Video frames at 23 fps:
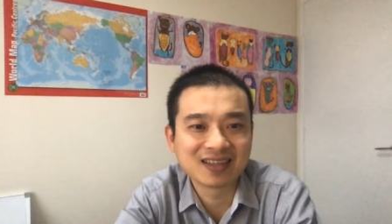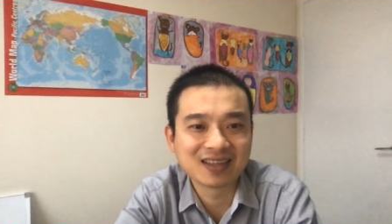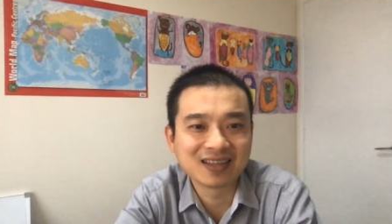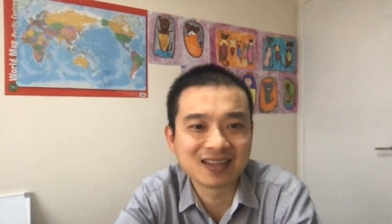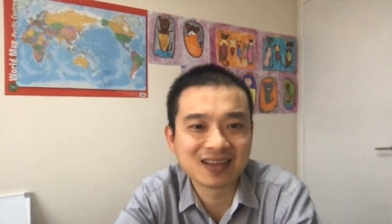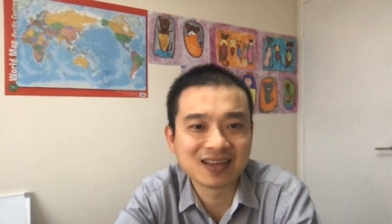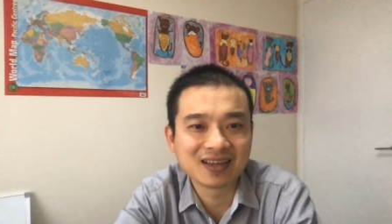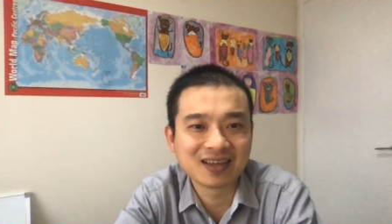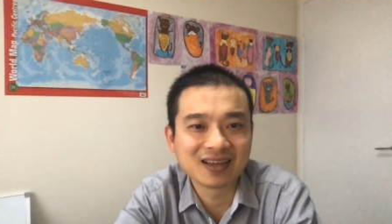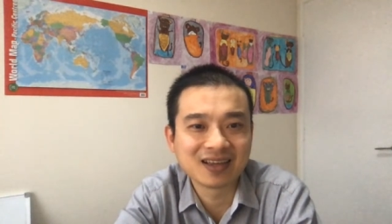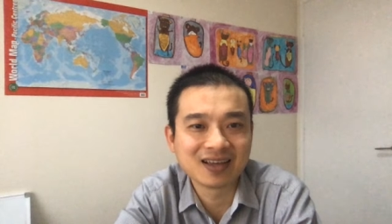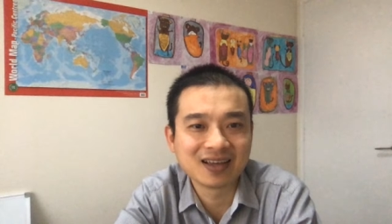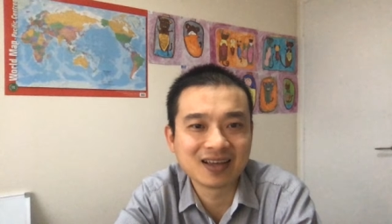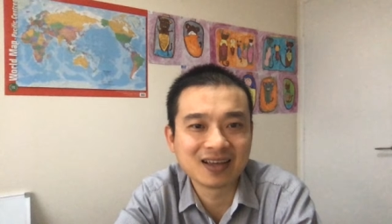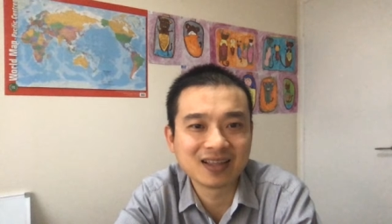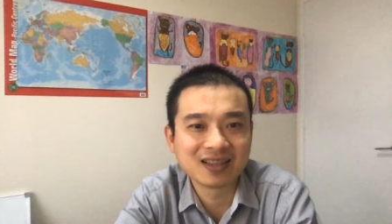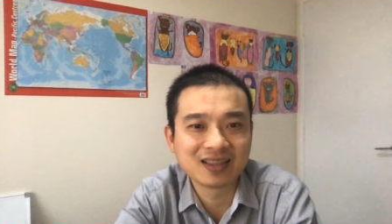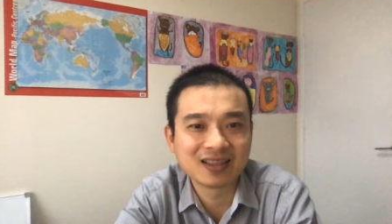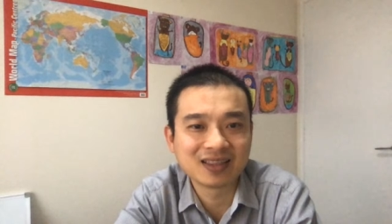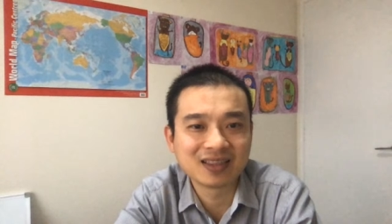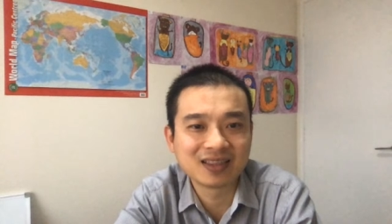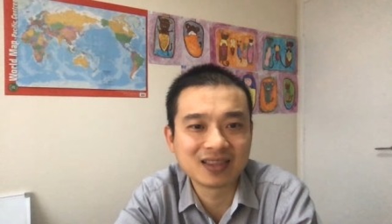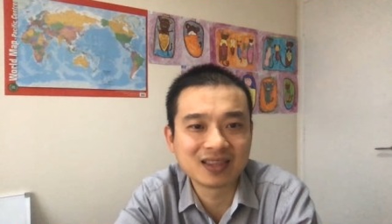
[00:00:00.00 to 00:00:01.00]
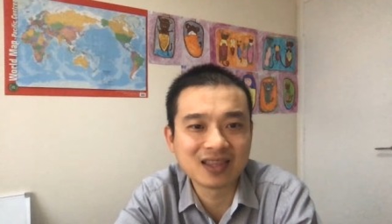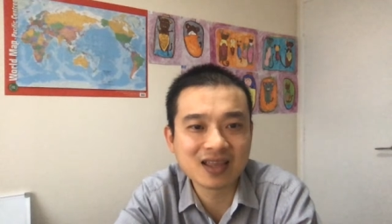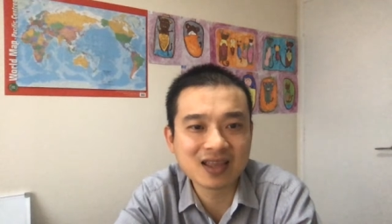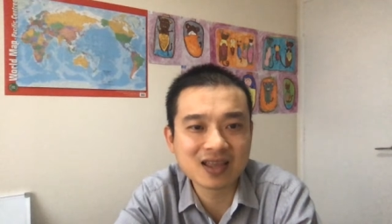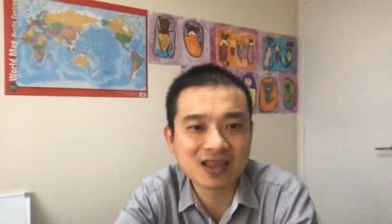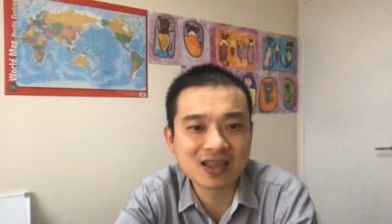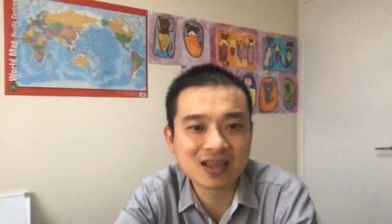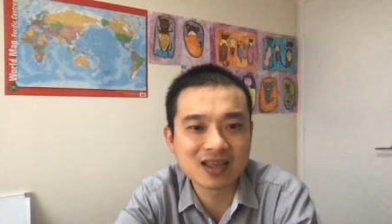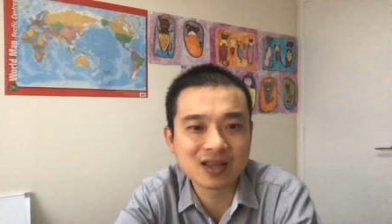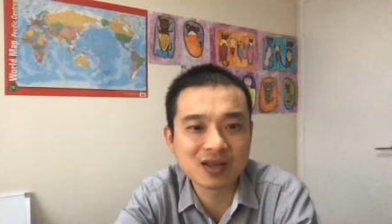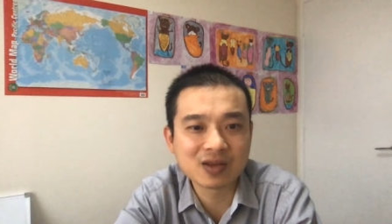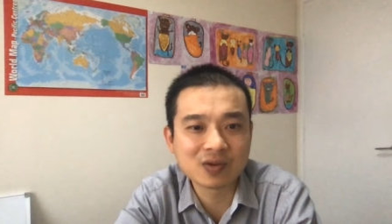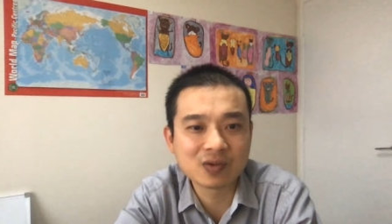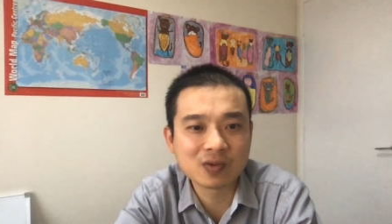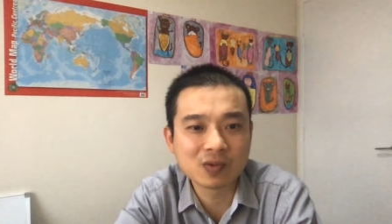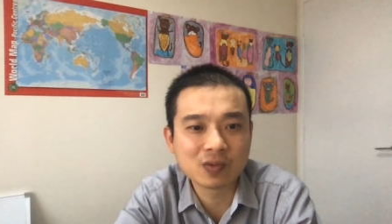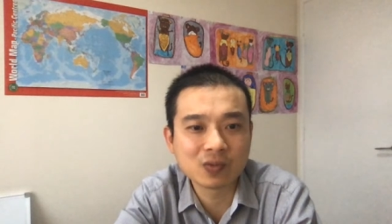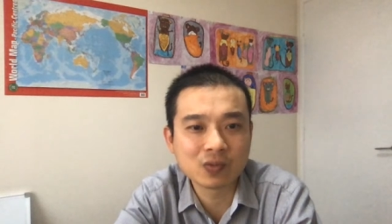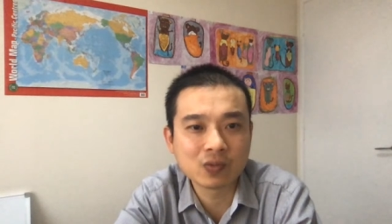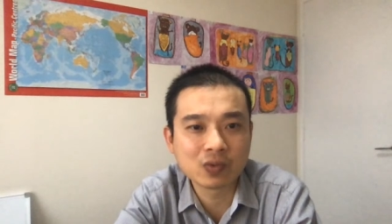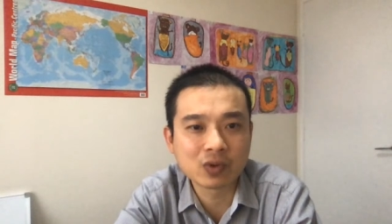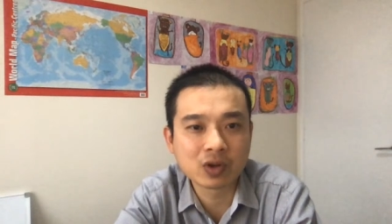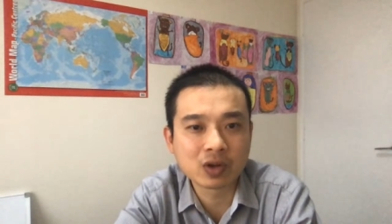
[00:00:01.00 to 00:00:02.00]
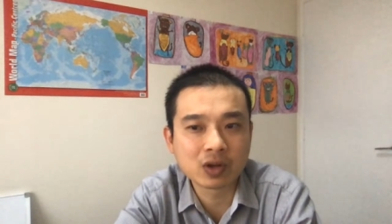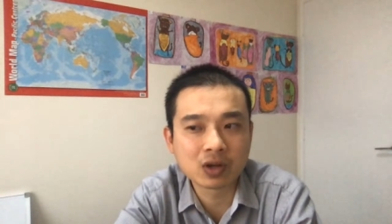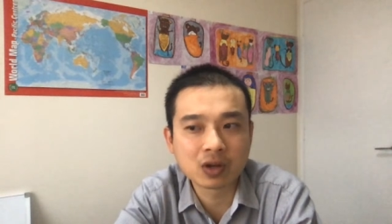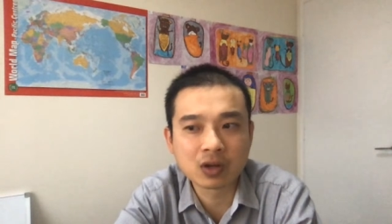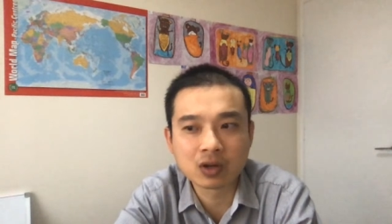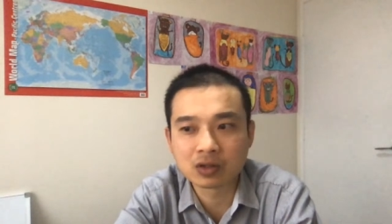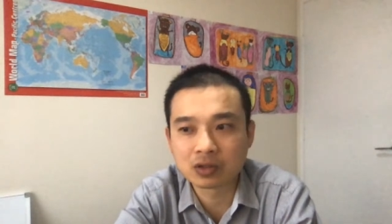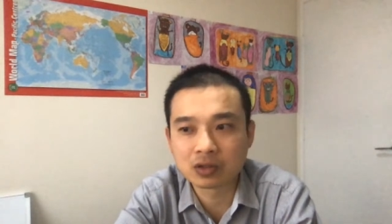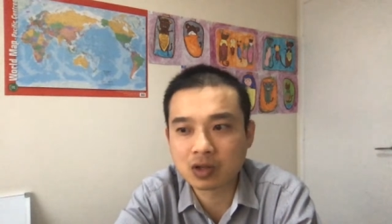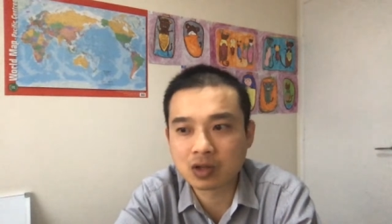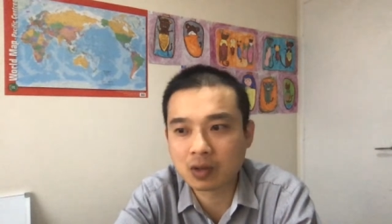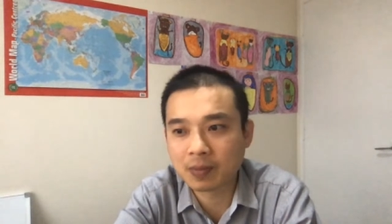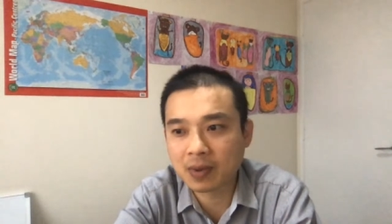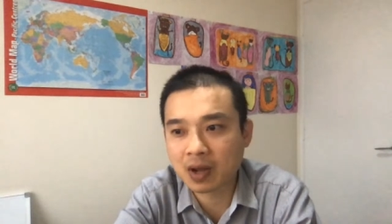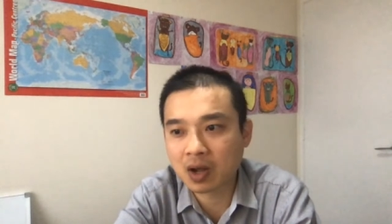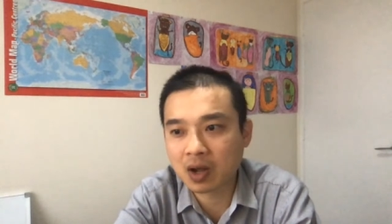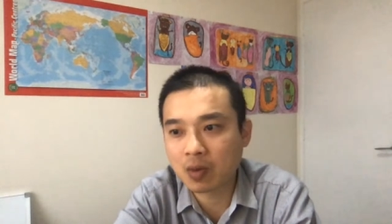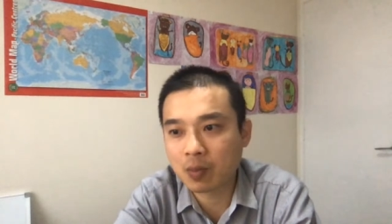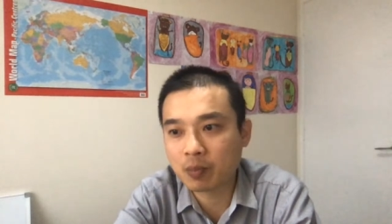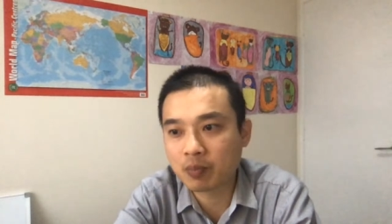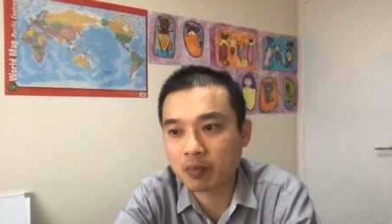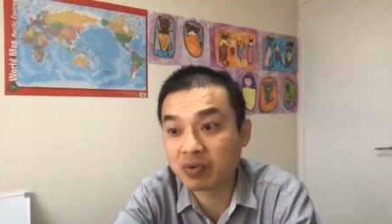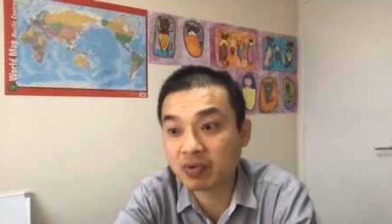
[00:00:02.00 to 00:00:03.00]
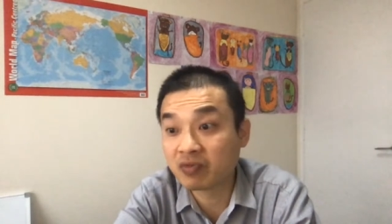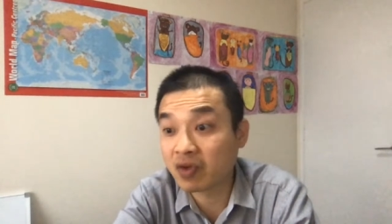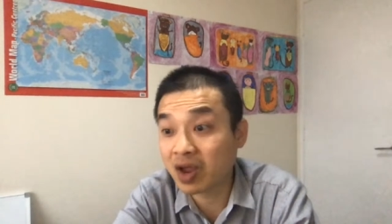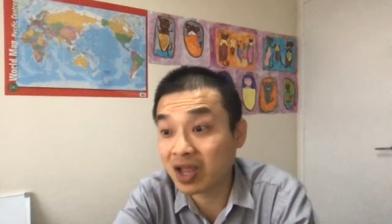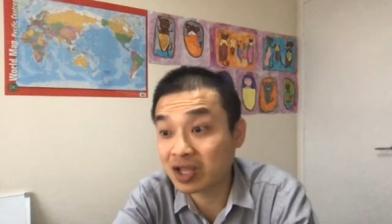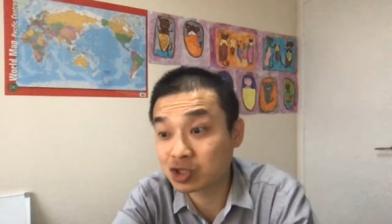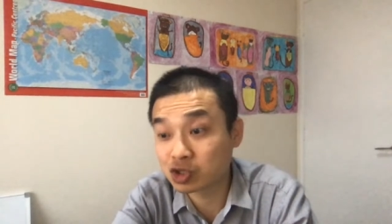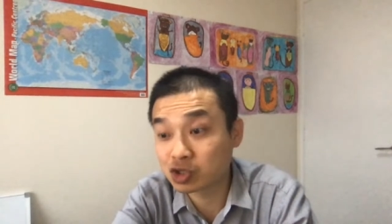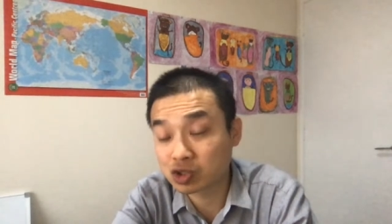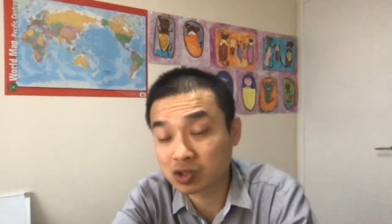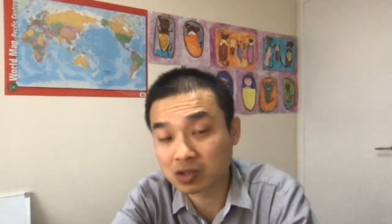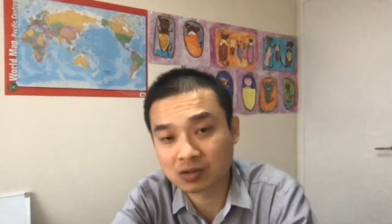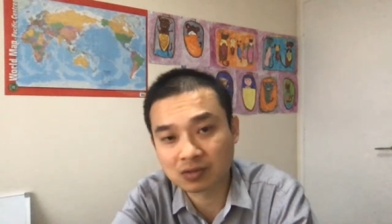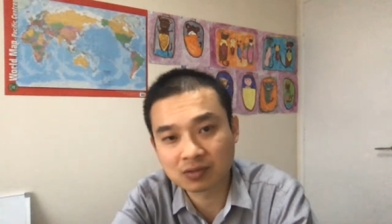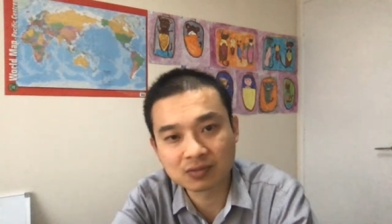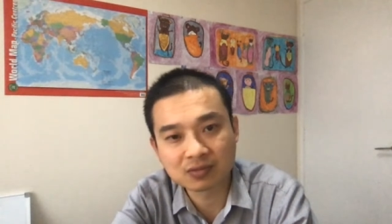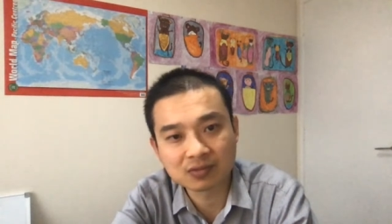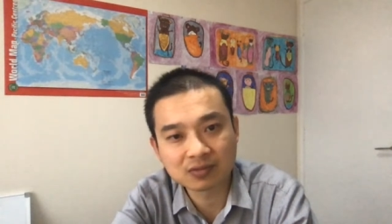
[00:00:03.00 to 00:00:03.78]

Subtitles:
Then we're gonna talk about prevention.